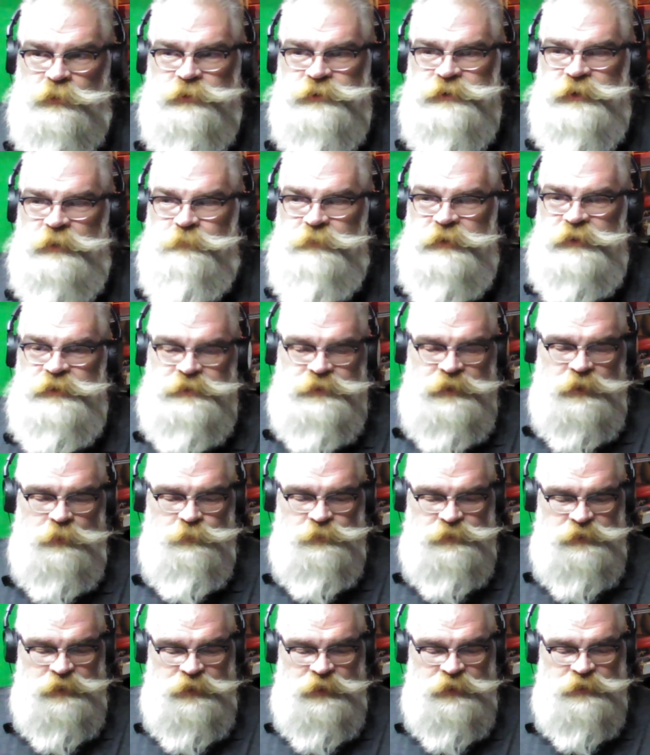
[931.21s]
Somebody said it
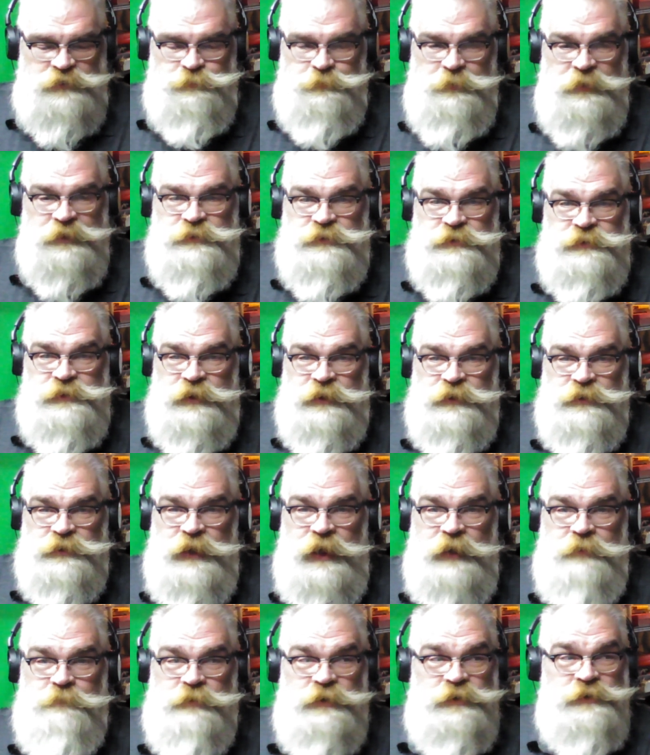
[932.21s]
was the next best thing to
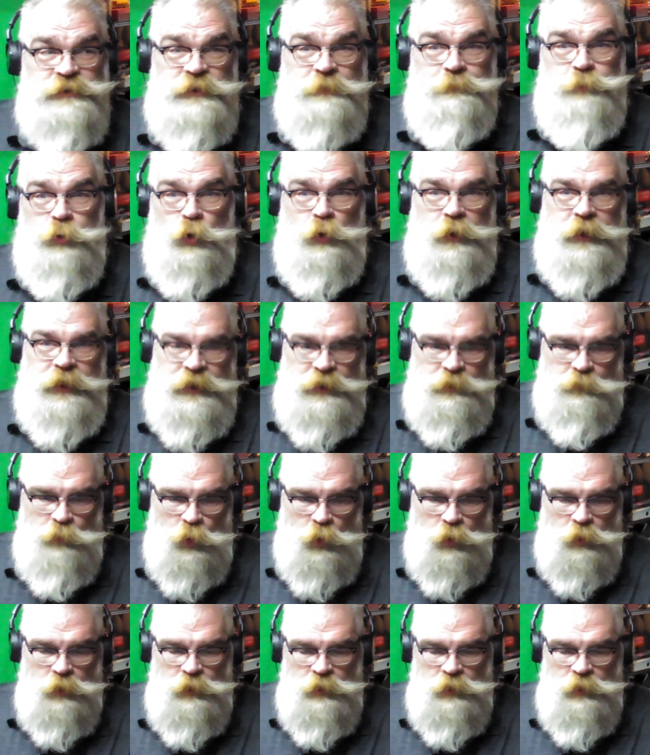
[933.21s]
having a support animal.